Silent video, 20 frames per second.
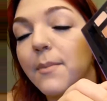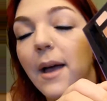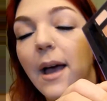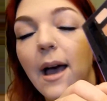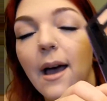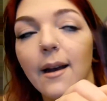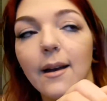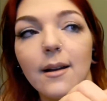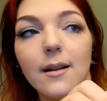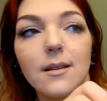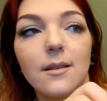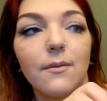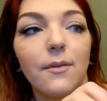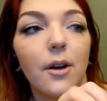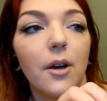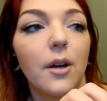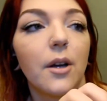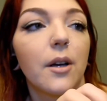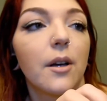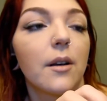matte, and it's a
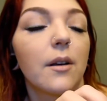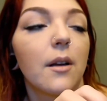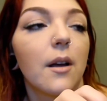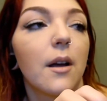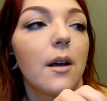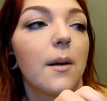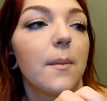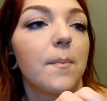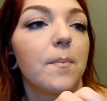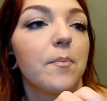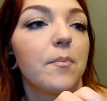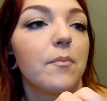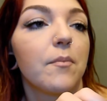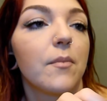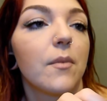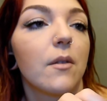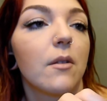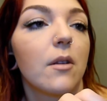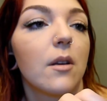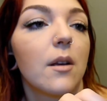very good
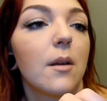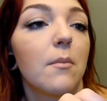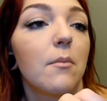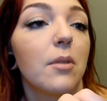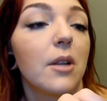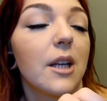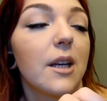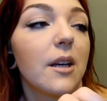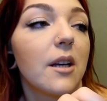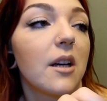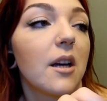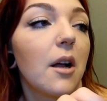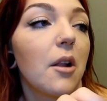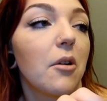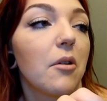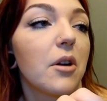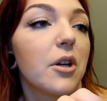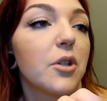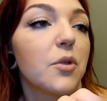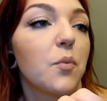blending
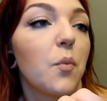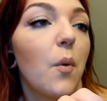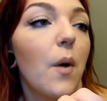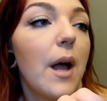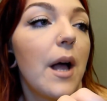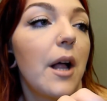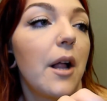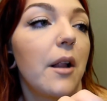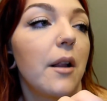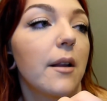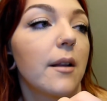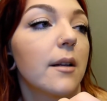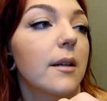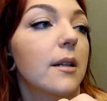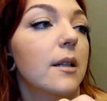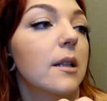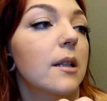color as well.